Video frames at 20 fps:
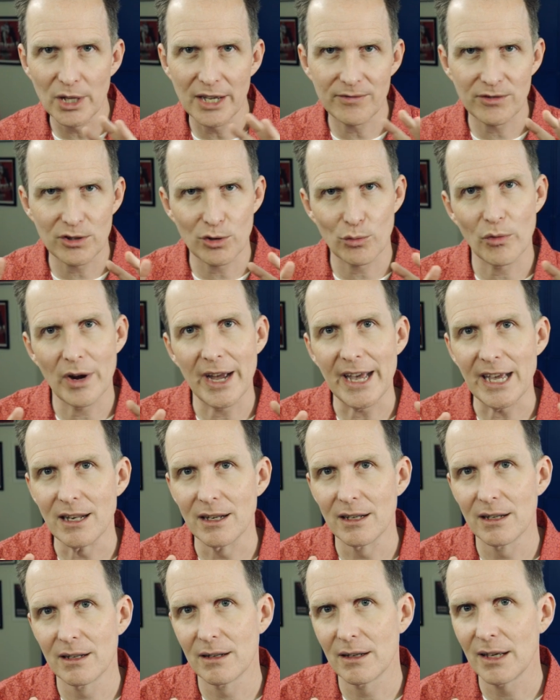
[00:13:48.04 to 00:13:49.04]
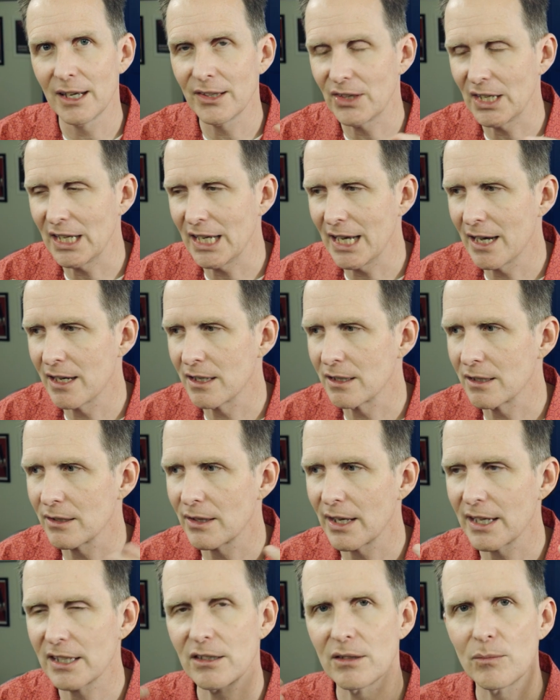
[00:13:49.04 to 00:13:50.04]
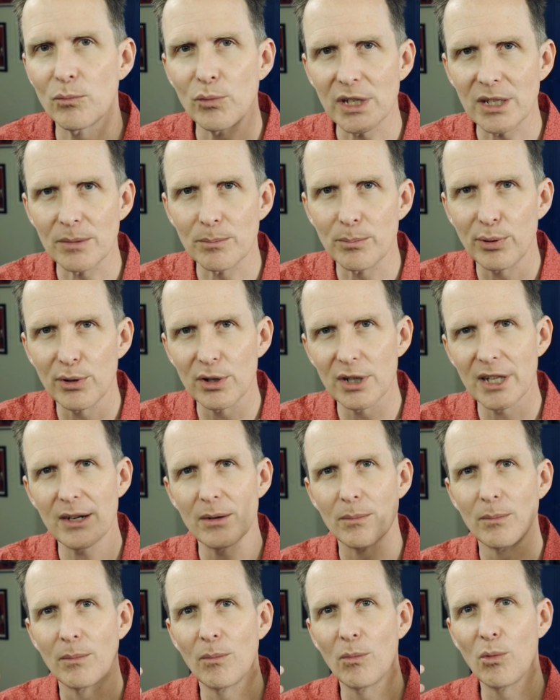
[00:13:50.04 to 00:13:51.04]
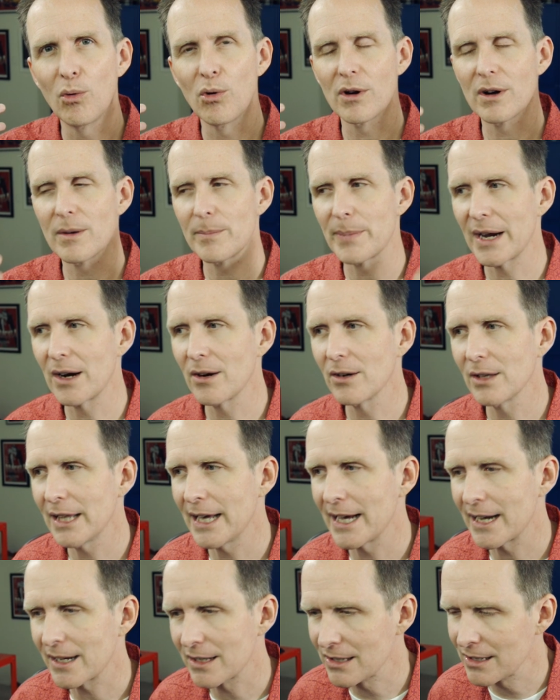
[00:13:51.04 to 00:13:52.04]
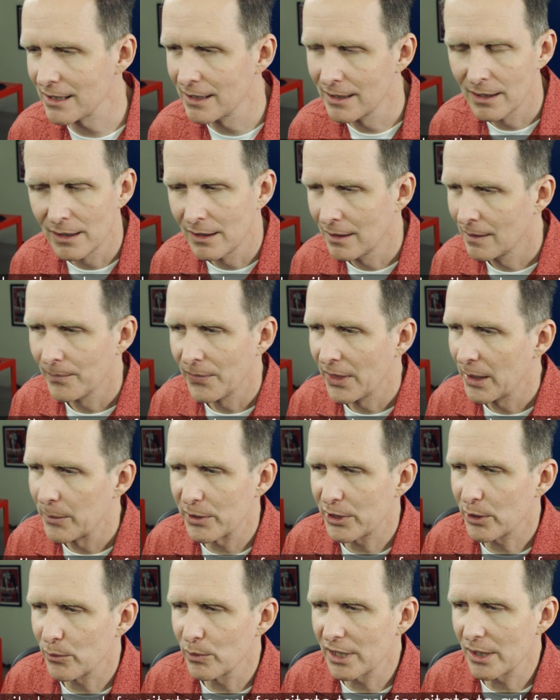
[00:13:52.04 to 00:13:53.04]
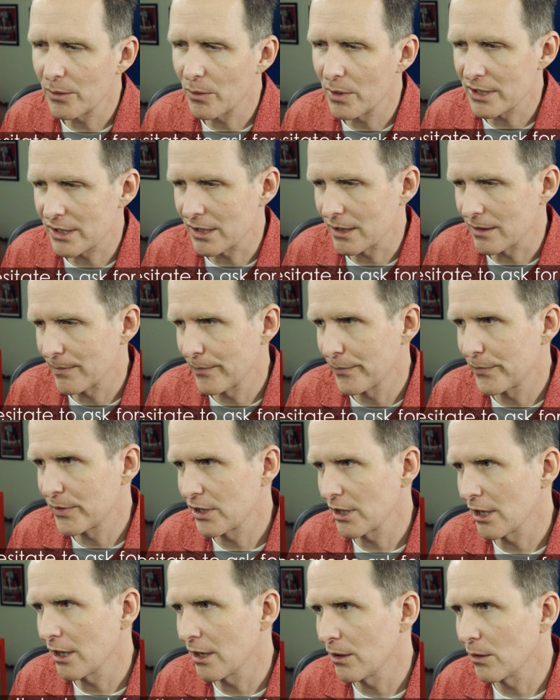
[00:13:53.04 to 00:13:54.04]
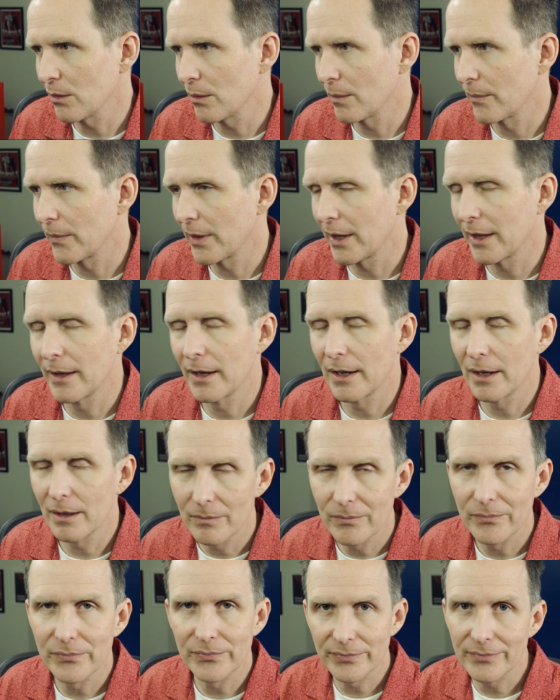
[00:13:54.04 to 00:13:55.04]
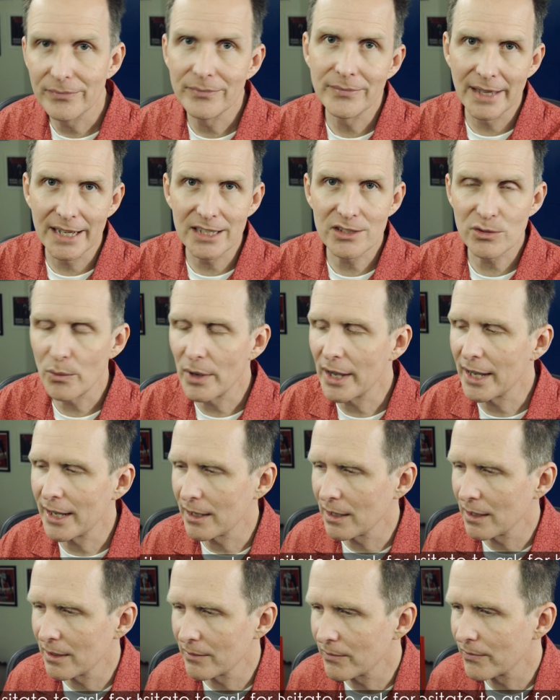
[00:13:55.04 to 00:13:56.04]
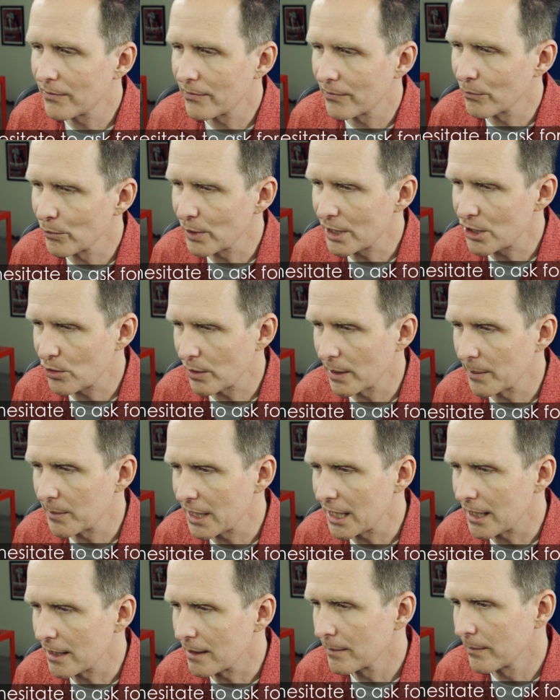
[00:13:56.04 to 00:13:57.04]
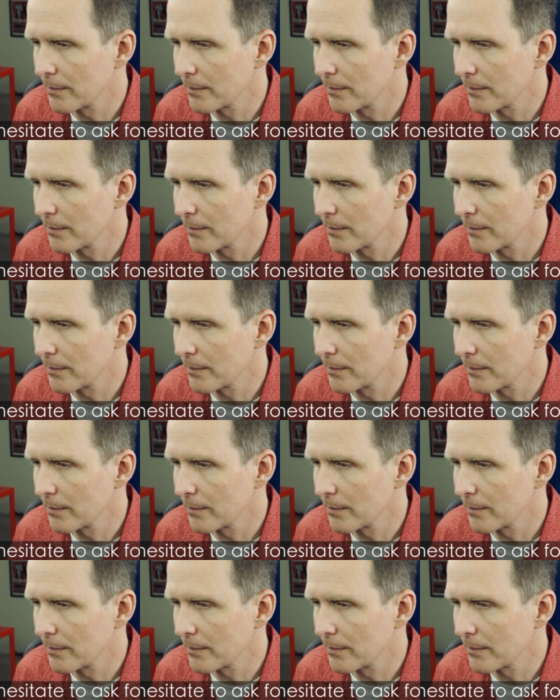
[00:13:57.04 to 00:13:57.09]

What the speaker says: left to right at the end that we could pull out more parallax, but there really wasn't. So that's why I've retrimmed it.